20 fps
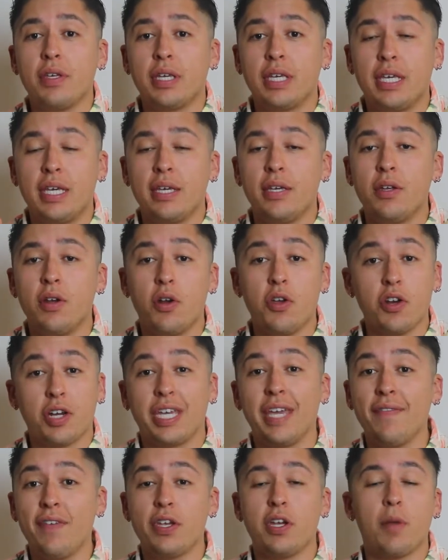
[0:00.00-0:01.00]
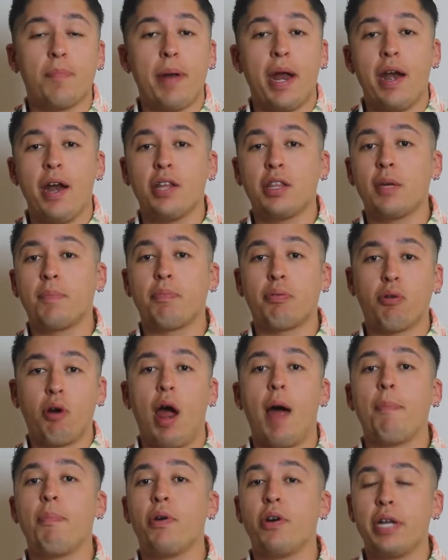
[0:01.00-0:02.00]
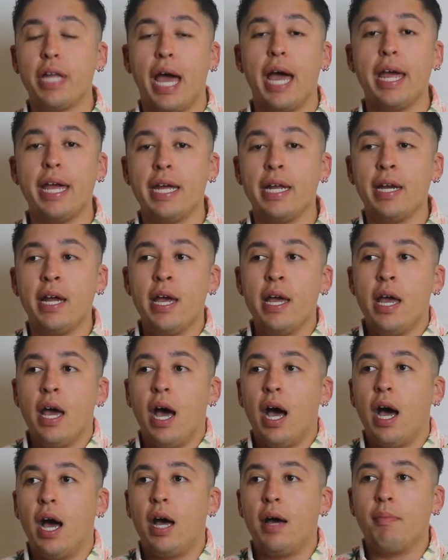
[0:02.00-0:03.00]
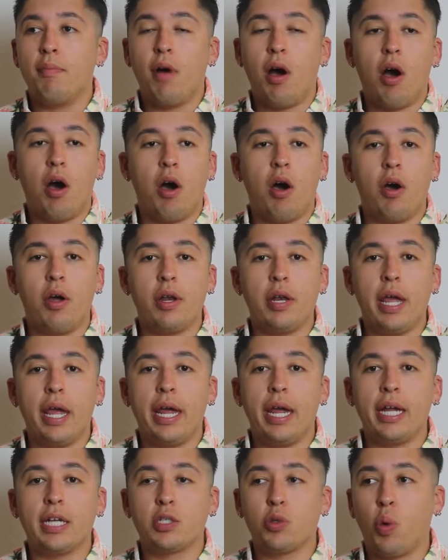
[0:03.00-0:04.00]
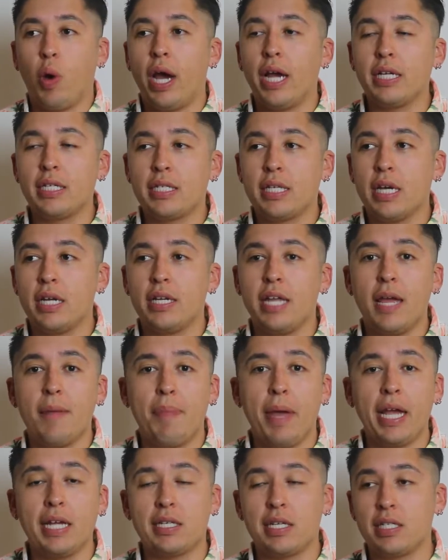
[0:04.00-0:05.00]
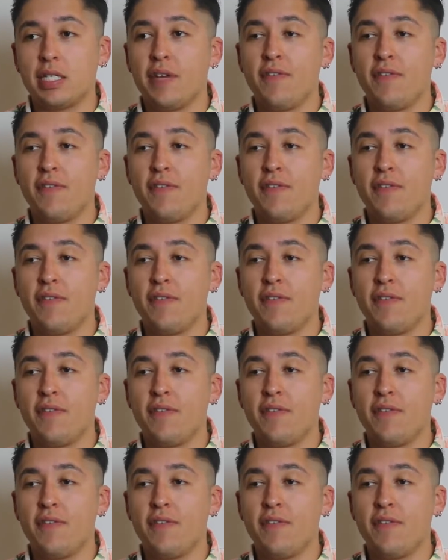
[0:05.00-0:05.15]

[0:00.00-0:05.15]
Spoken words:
you're giving your parrot the proper diet on a twice a day basis.